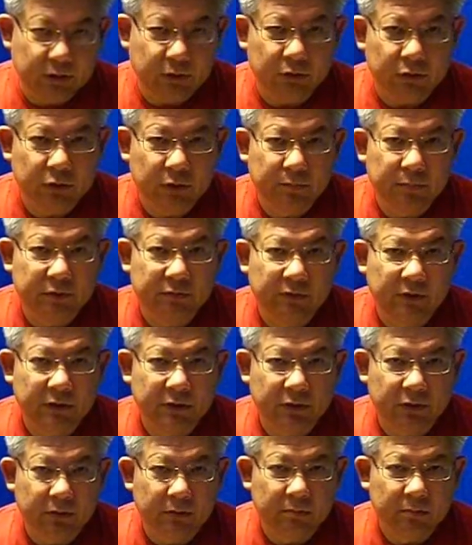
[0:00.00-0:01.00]
associate
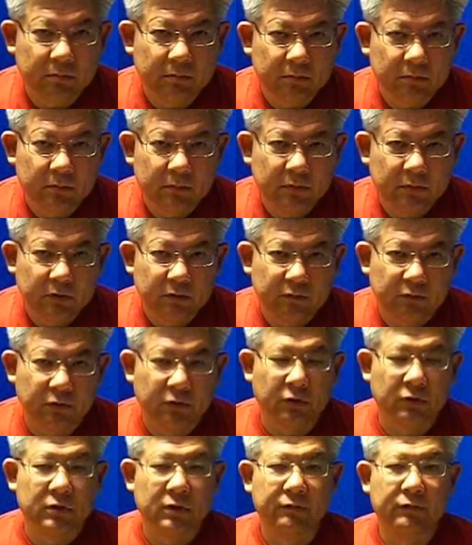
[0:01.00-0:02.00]
professor.
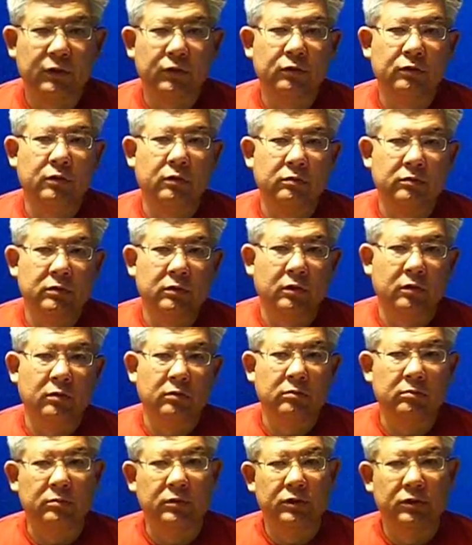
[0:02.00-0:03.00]
For those of you who don't
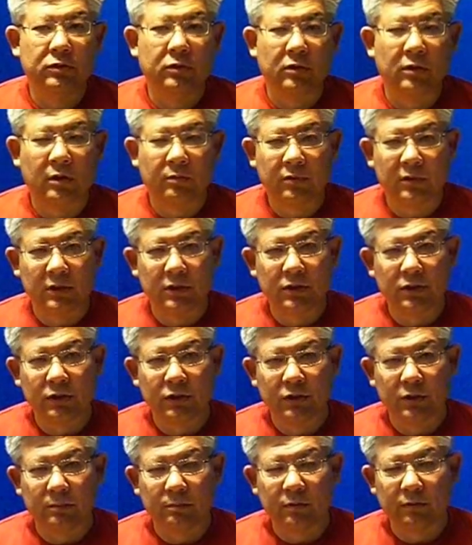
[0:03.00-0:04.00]
know, we start out with
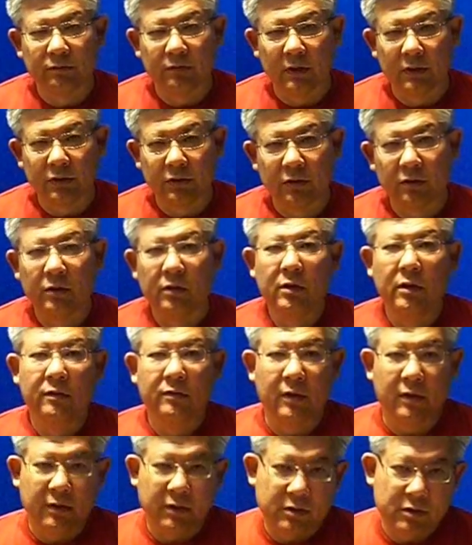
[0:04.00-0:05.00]
assistant professor,
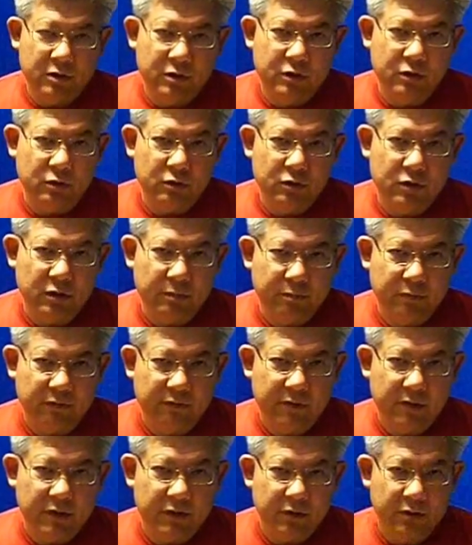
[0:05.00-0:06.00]
then there's associate
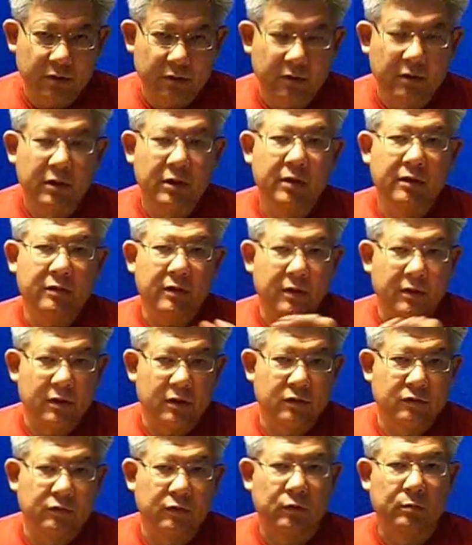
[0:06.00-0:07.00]
professor, then
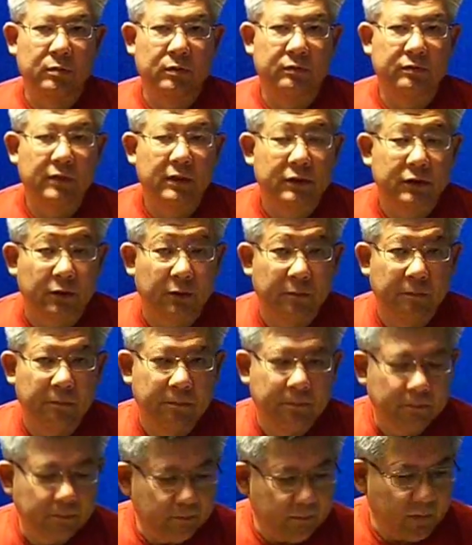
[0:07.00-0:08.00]
there's full professor.
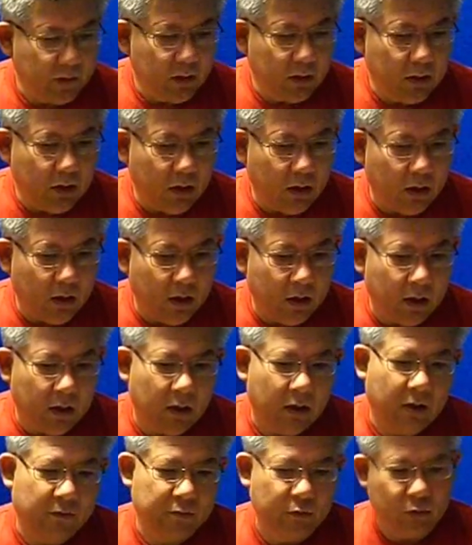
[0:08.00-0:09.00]

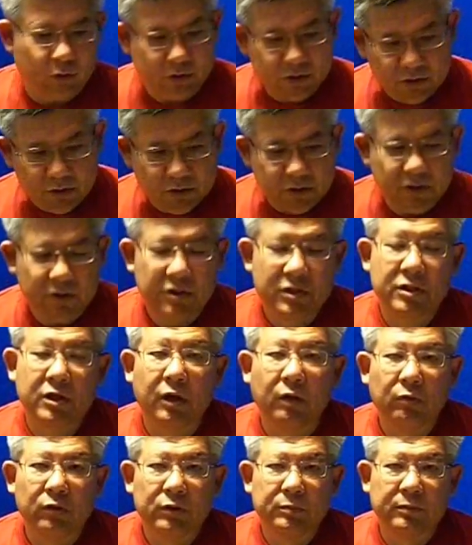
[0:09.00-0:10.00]
Of course, there's
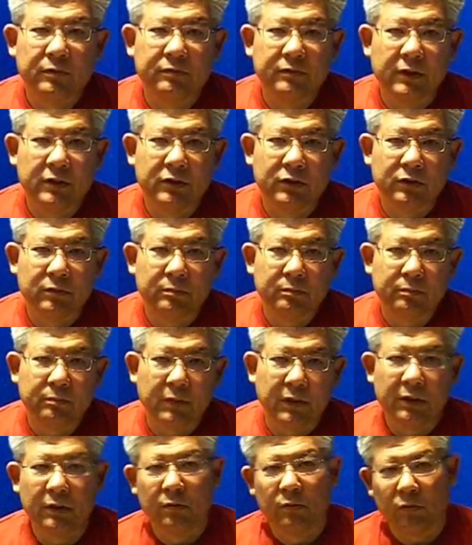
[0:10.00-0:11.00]
distinguished professor,
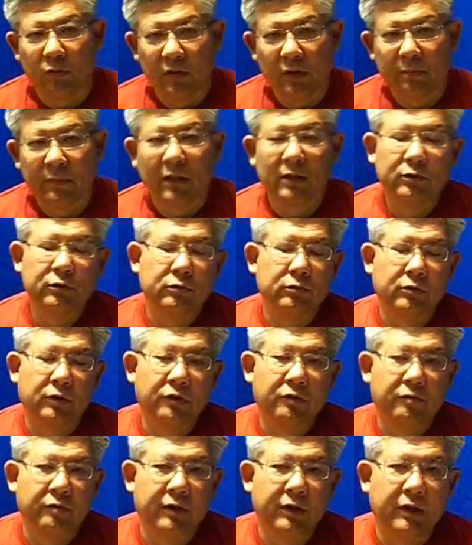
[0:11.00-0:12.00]
but there are only about 2
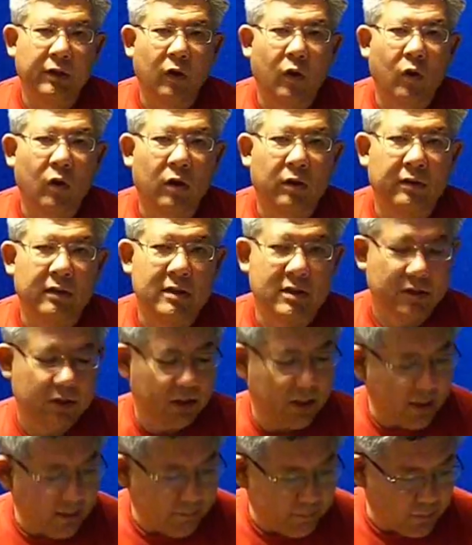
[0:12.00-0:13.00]
or 3 on this
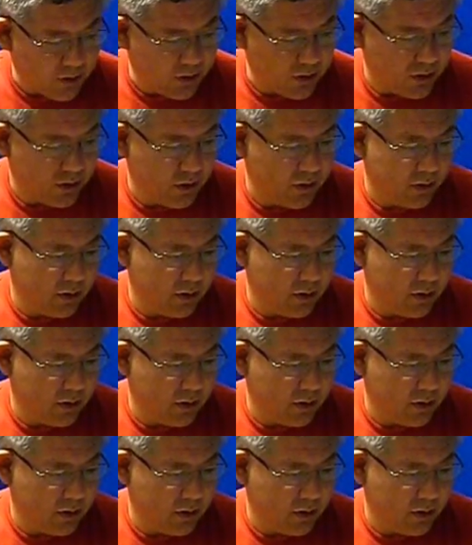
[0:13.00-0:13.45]
campus.